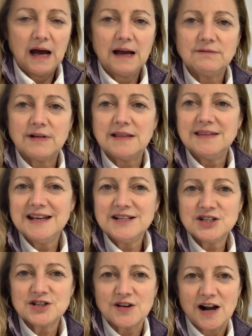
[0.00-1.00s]
read the
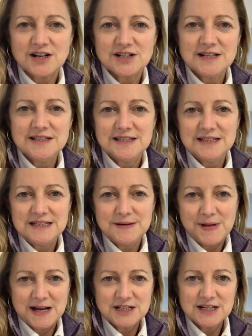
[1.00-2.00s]
instructions in the
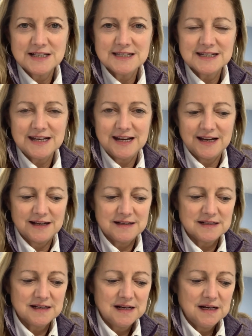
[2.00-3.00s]
dimensions
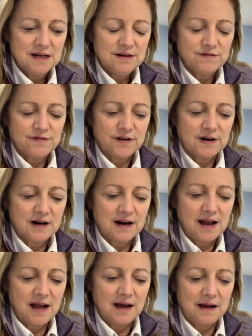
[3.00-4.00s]
kit for
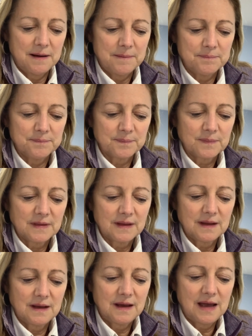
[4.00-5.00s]

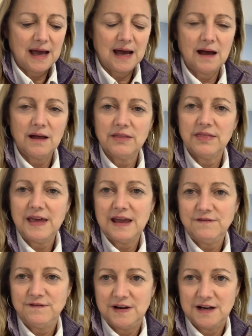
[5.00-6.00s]
how
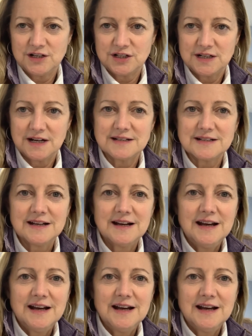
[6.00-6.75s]
they finished it.